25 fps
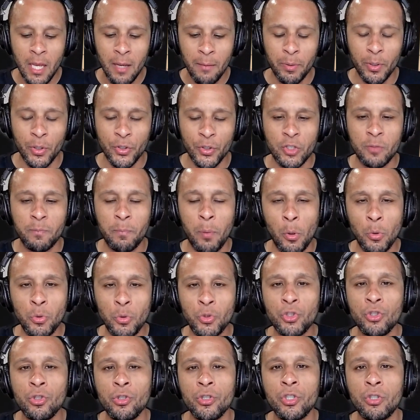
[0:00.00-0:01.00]
But
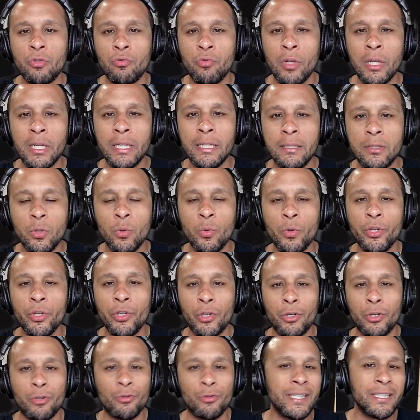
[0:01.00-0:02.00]
Spoelstra is really doing a
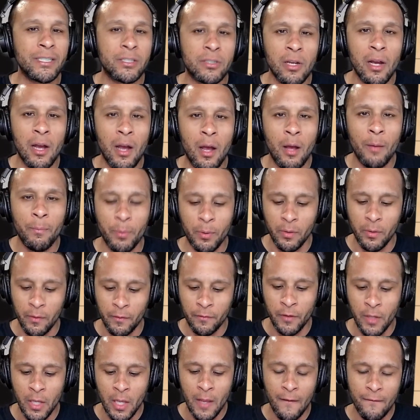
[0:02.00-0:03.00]
great job of
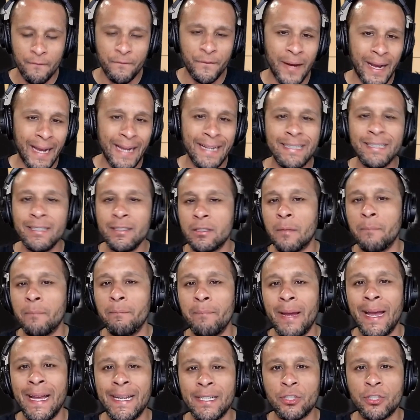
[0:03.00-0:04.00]
finding the
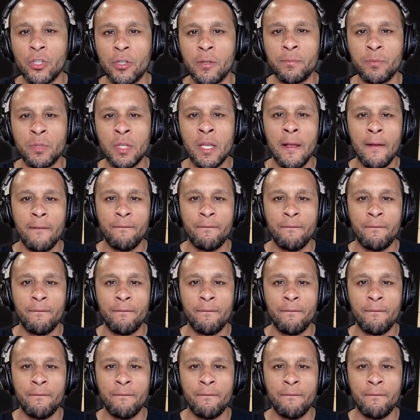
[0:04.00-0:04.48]
matchups,